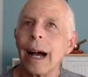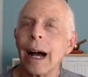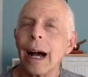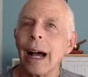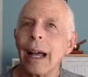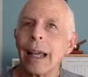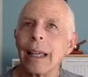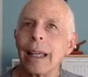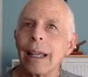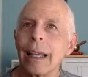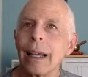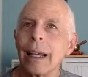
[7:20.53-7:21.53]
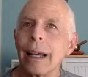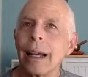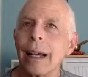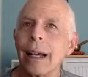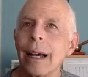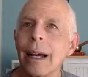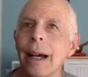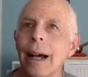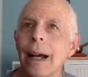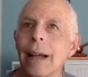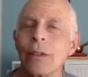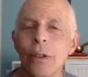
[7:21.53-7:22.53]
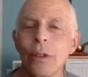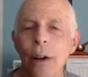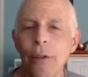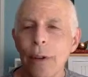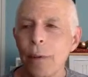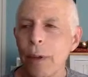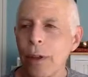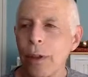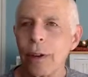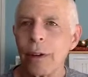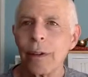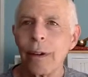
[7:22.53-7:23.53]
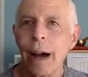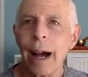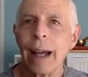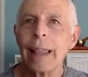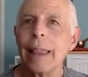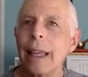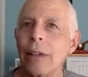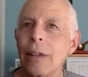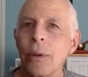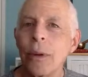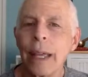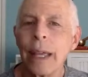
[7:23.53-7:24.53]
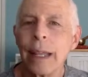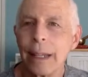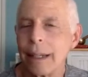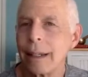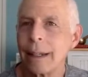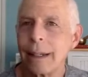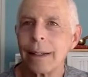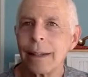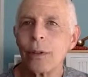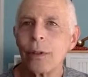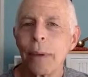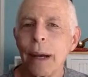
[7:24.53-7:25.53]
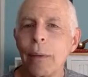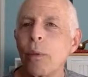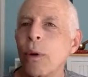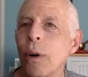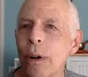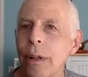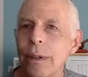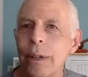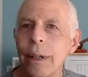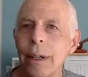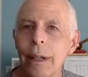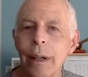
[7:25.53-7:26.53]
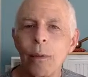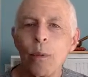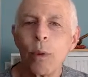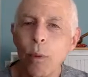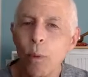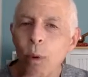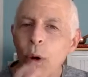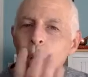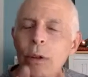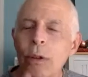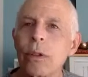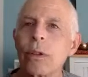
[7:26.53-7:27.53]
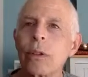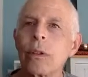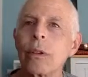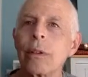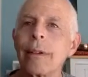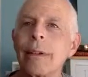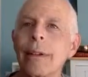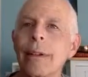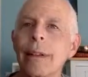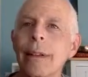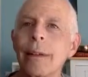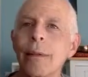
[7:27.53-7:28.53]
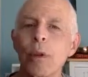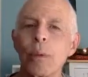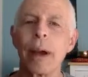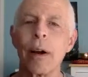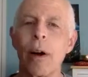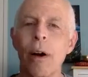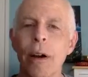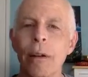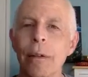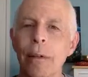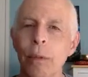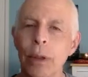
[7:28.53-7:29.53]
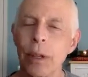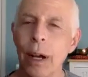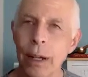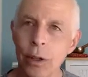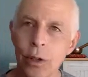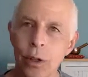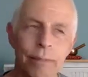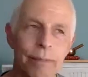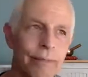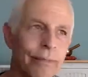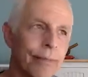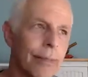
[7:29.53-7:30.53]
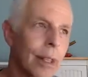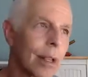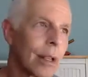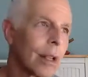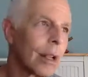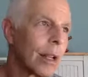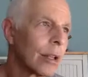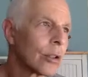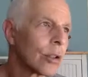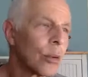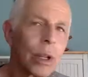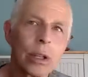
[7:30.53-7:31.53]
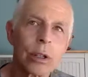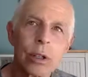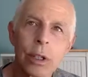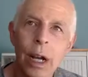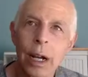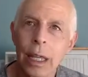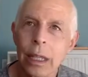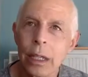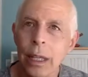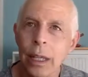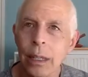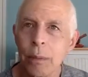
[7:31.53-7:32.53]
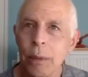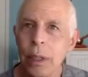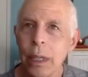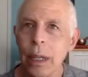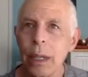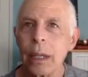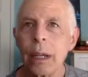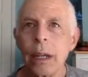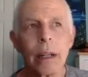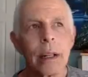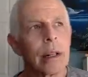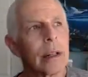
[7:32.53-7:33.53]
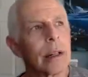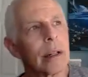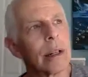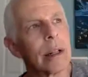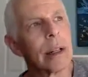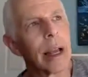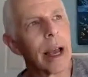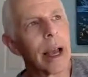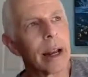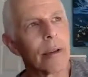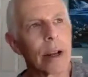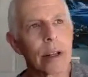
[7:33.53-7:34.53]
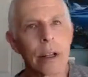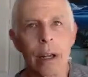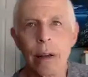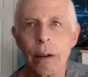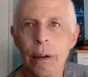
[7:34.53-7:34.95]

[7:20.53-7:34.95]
I soften with you. I let you in to my world with words, with my heart, with touch. So when you're stuck in this intimacy anorexic